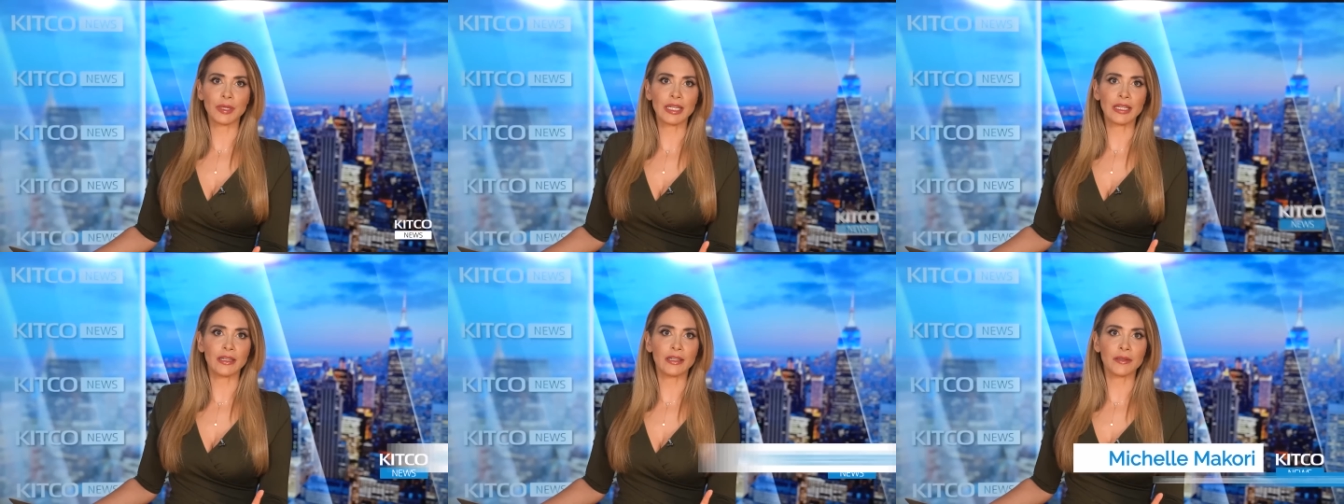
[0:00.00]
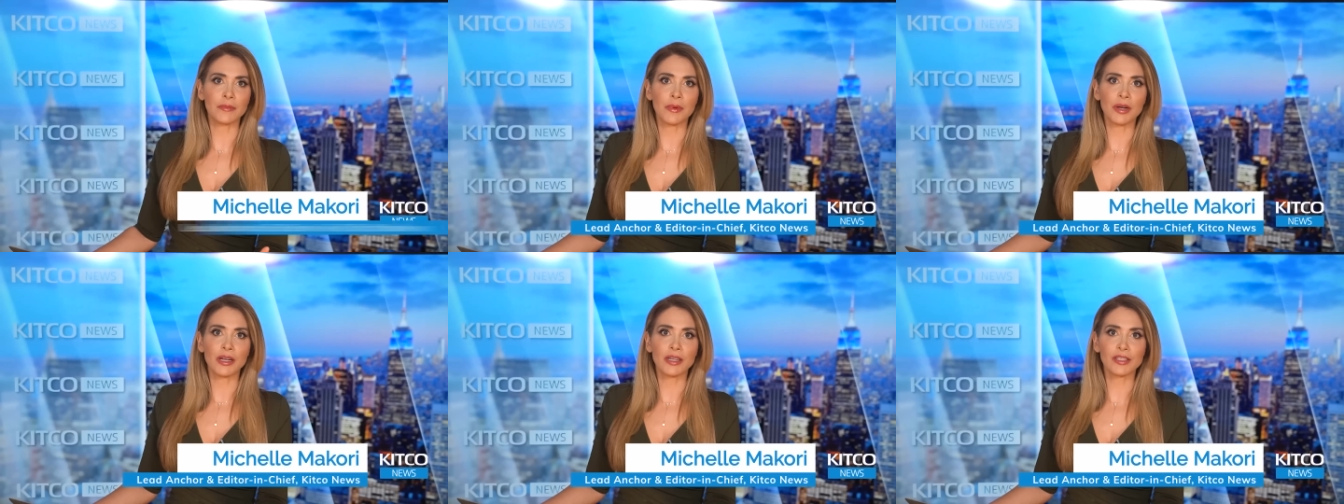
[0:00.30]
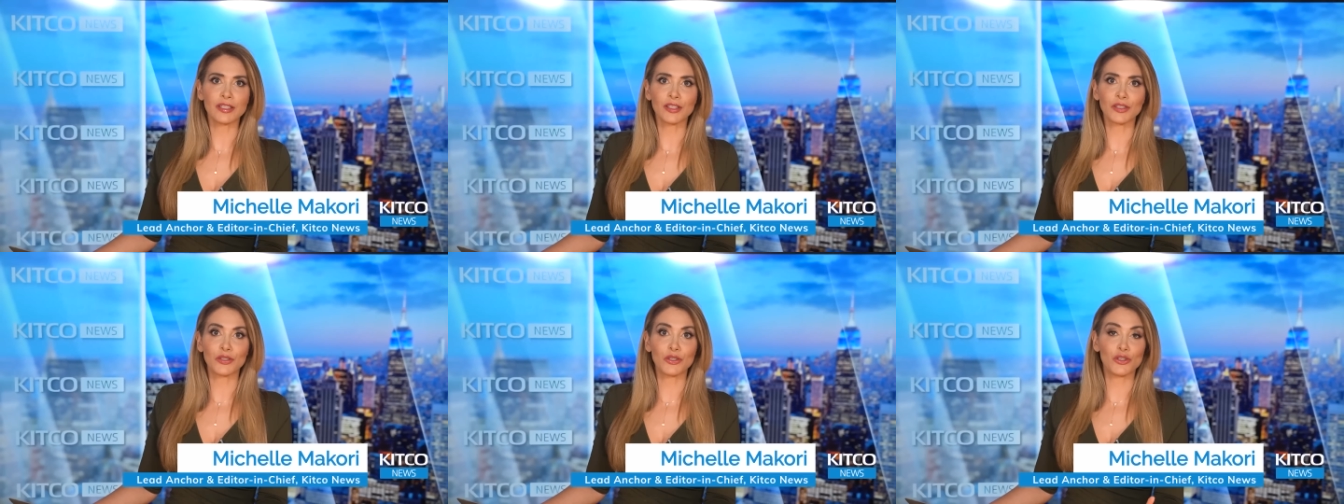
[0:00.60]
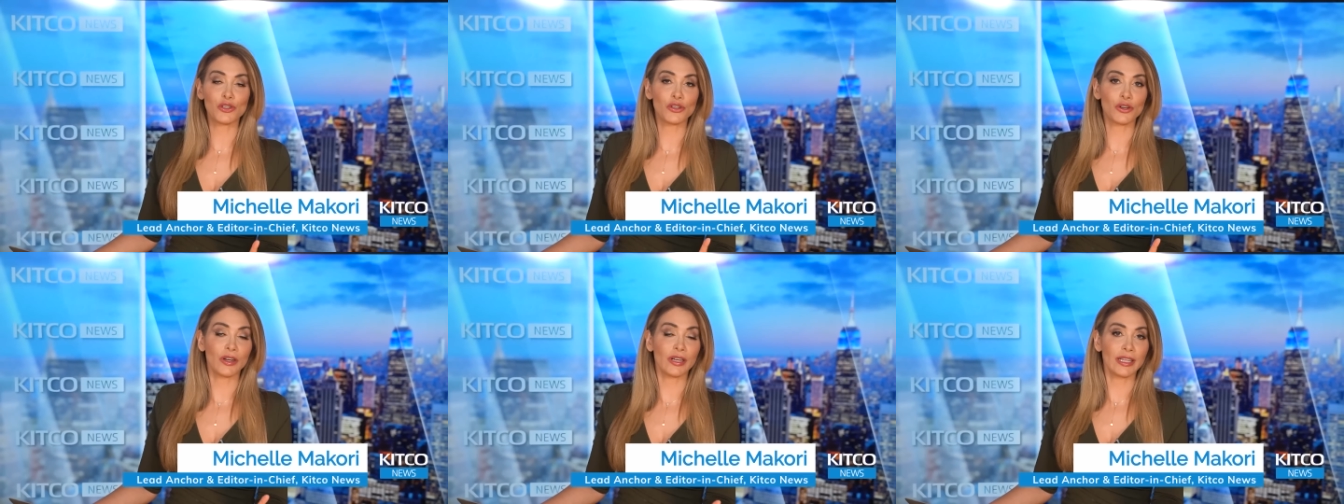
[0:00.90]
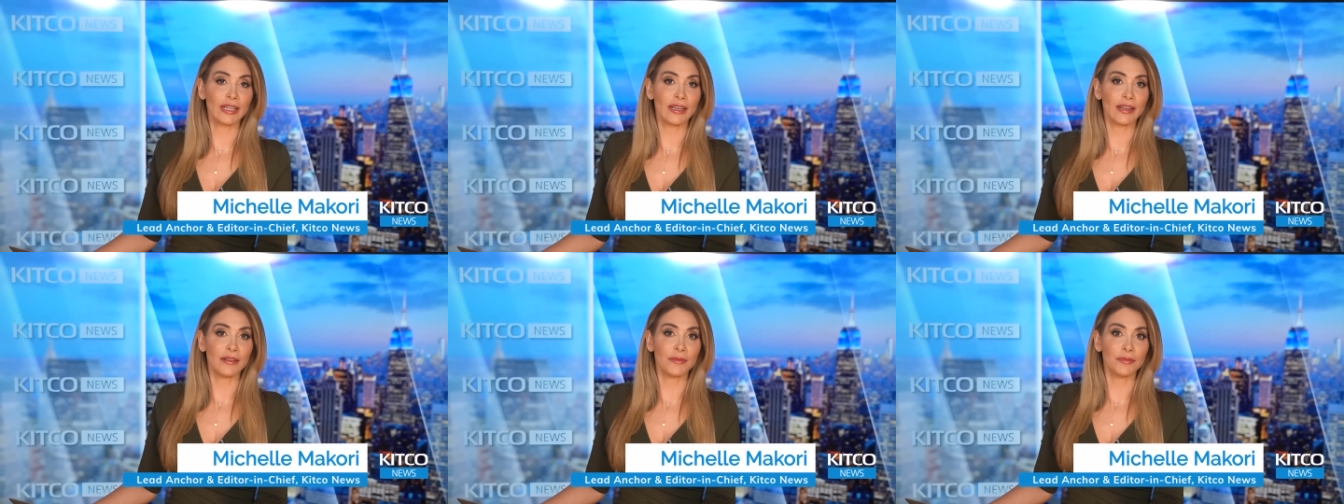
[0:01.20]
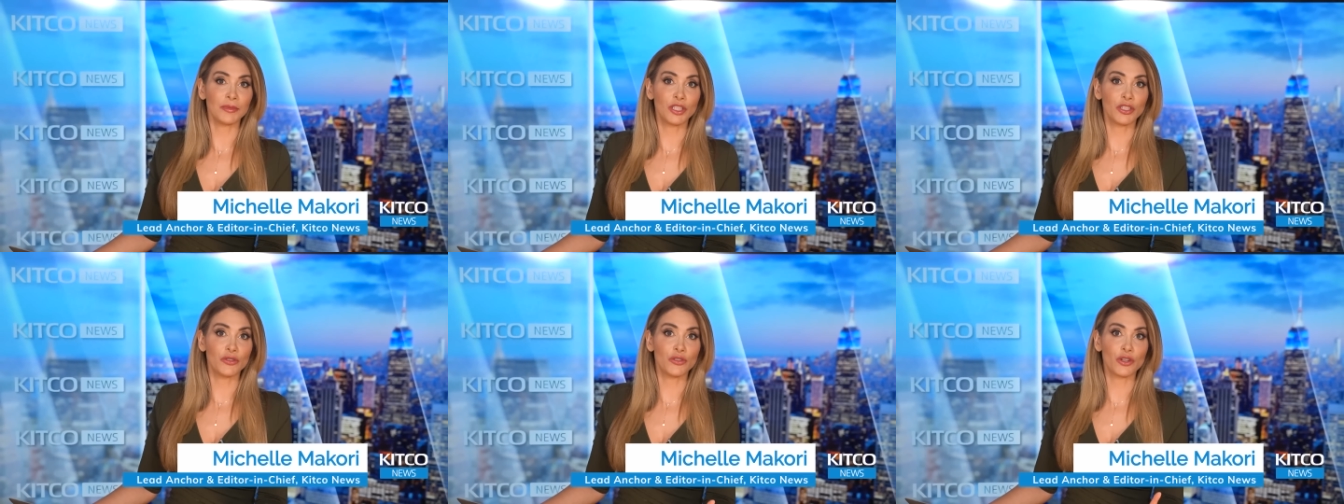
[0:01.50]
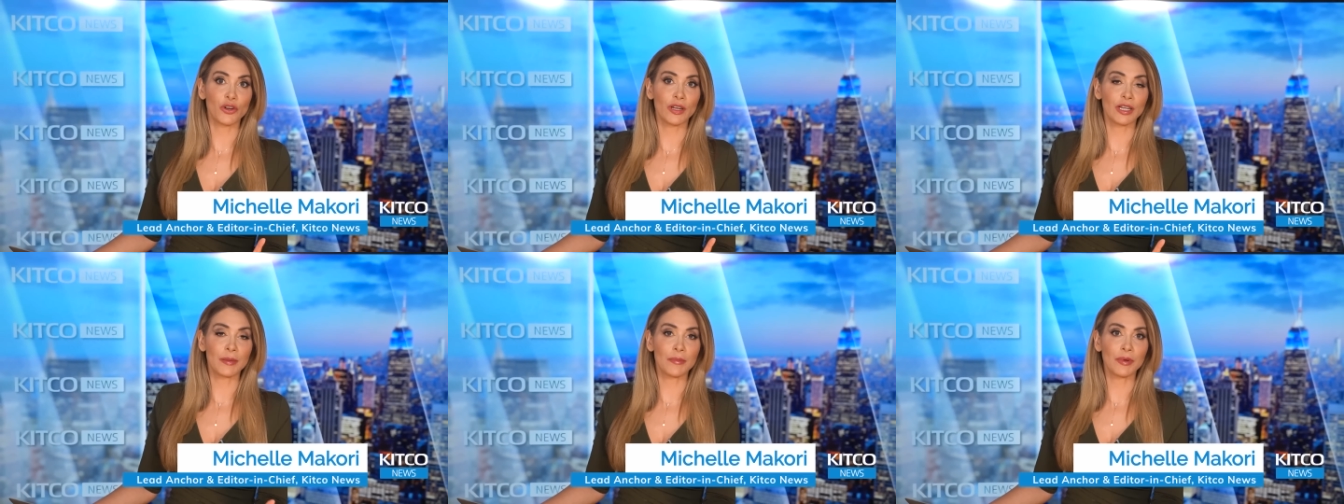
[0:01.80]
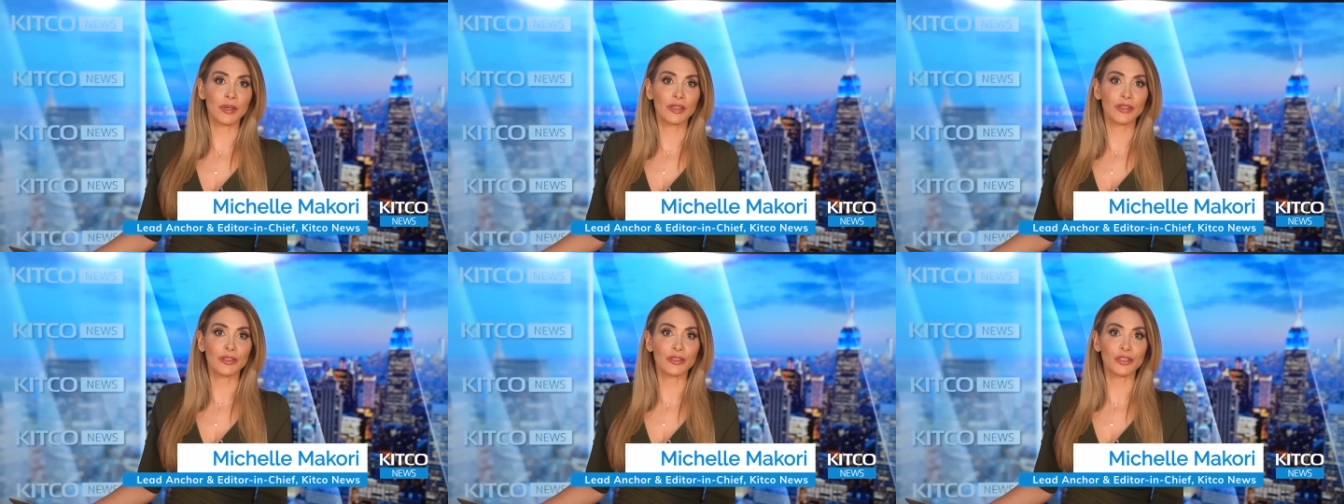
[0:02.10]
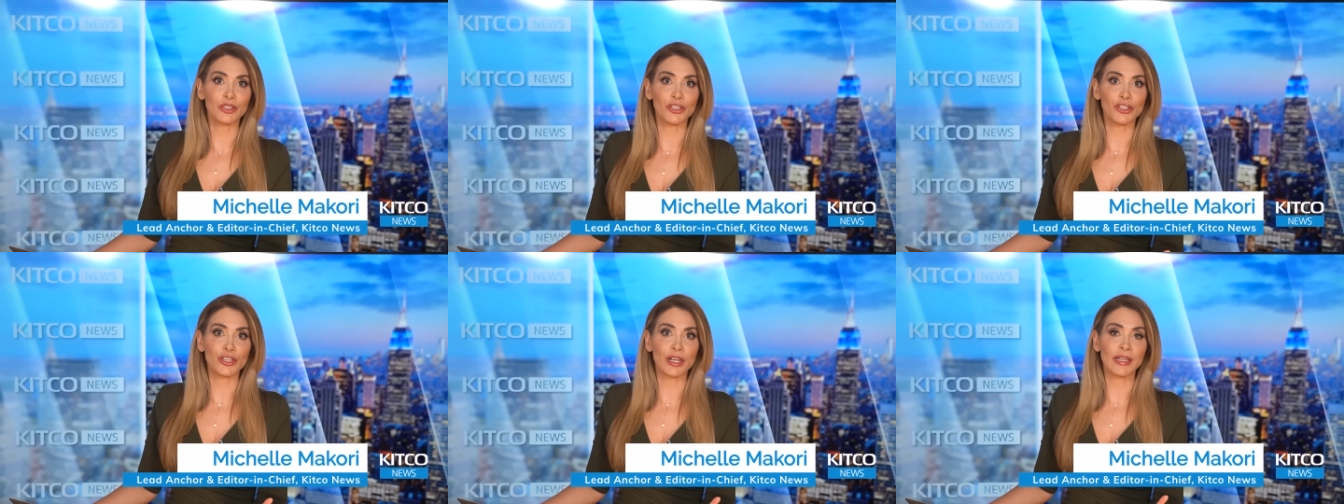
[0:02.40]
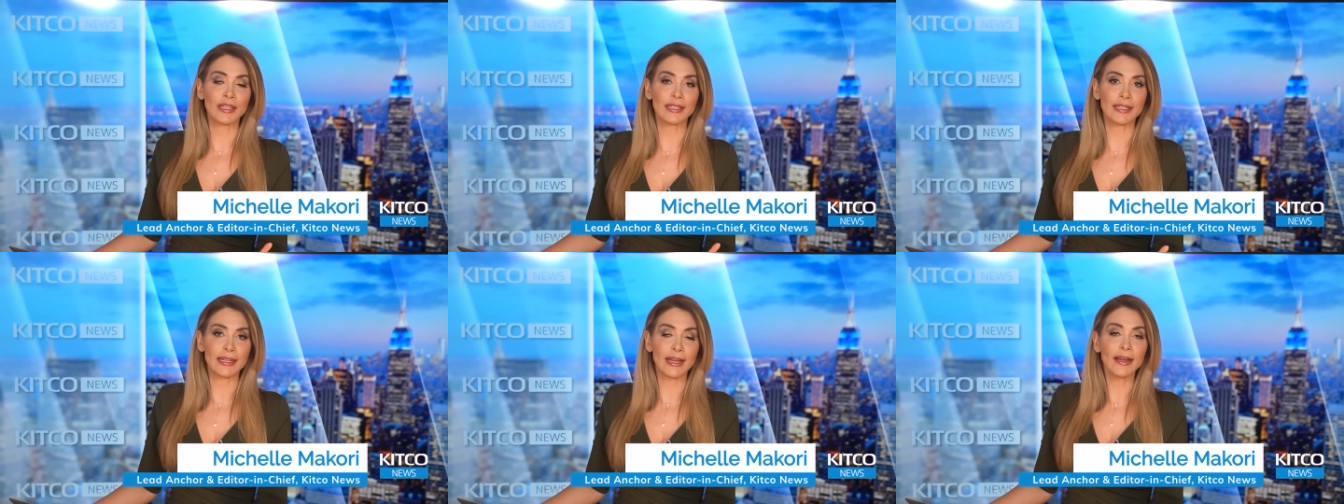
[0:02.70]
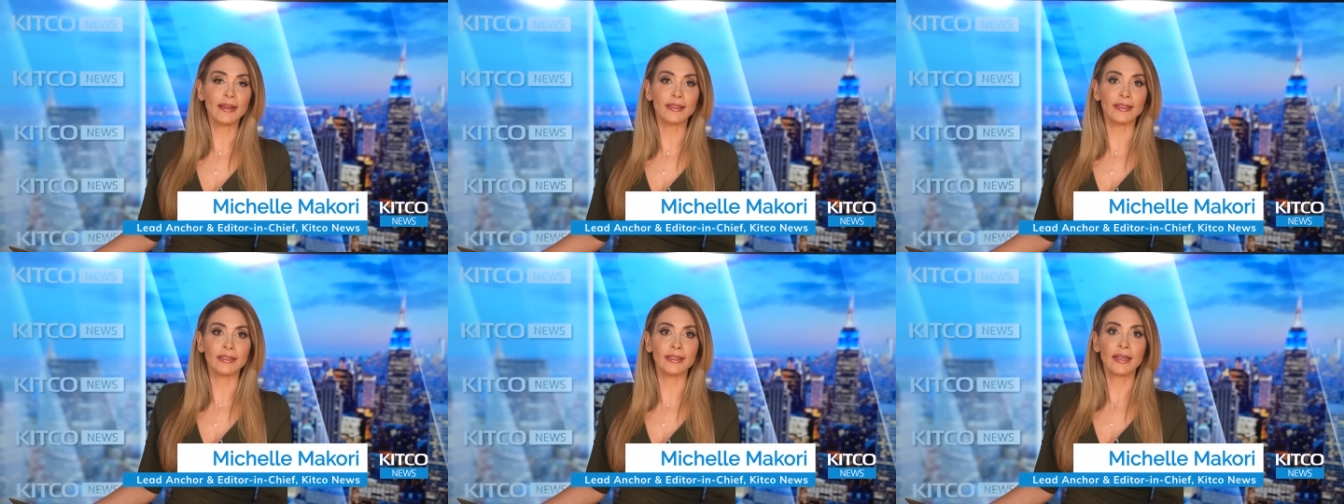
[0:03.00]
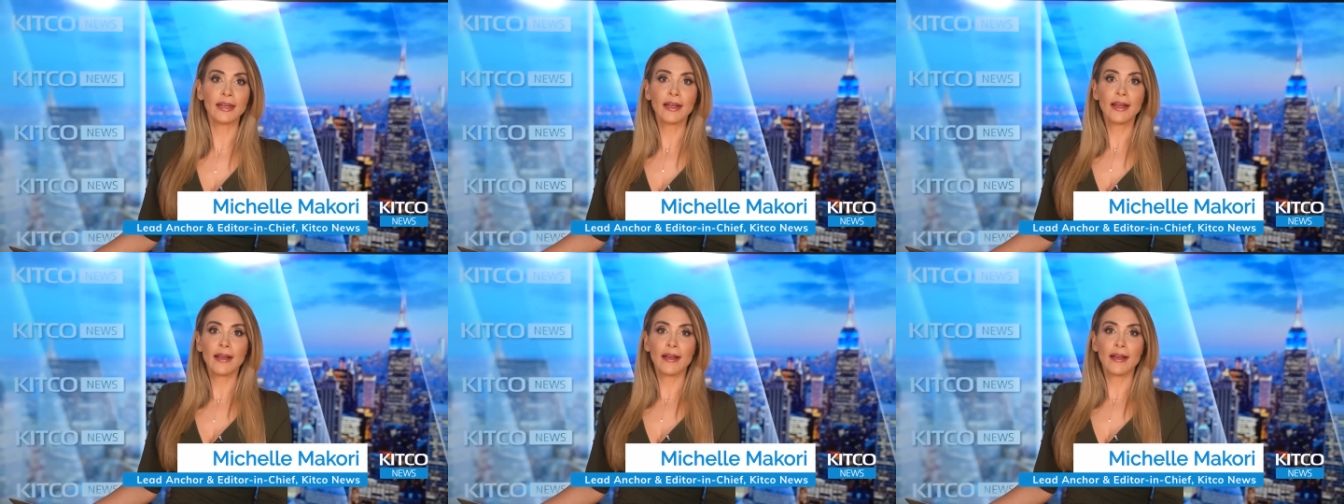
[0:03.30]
Elon Musk to Charlie Munger to Janet Yellen.